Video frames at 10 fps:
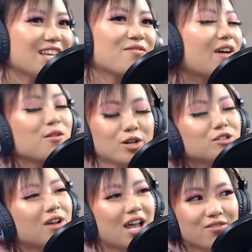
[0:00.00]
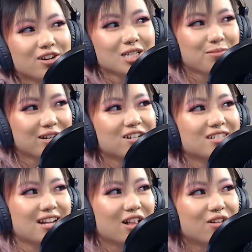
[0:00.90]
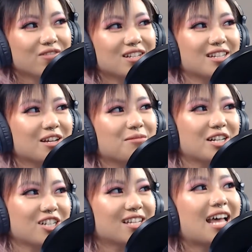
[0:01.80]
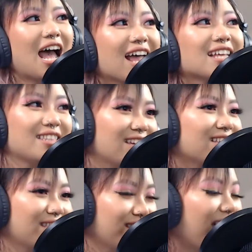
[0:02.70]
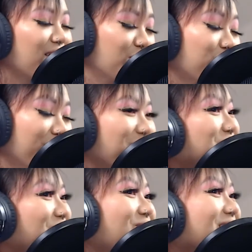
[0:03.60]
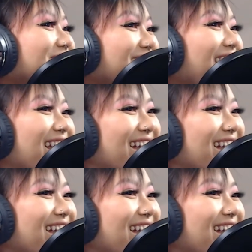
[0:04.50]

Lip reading: If I were to ever experience an elephant sitting on my chest, I think that is what it would feel like.